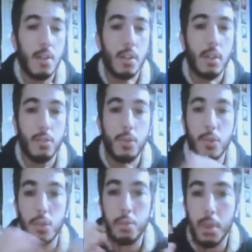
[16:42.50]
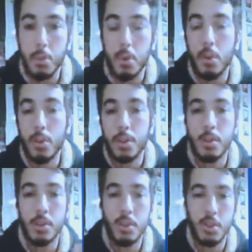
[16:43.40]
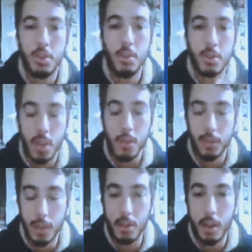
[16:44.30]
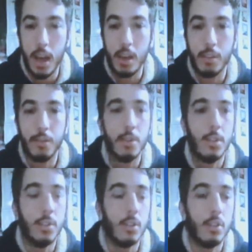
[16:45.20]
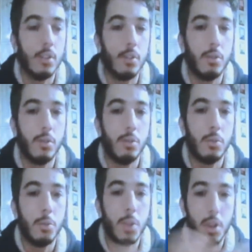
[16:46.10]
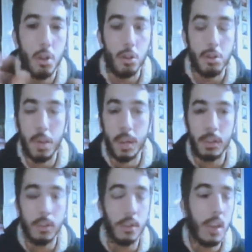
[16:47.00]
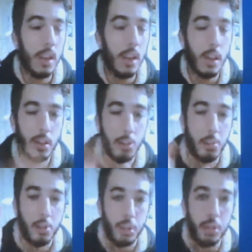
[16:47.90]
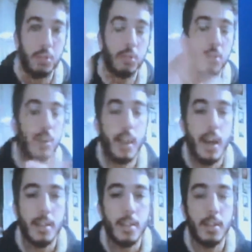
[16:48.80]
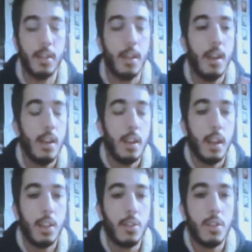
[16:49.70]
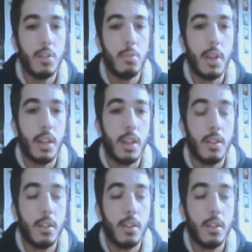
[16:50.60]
you know, went in France. Thousands of Jewish people also, you know, saved their life not to be caught by the and deported to the Nazi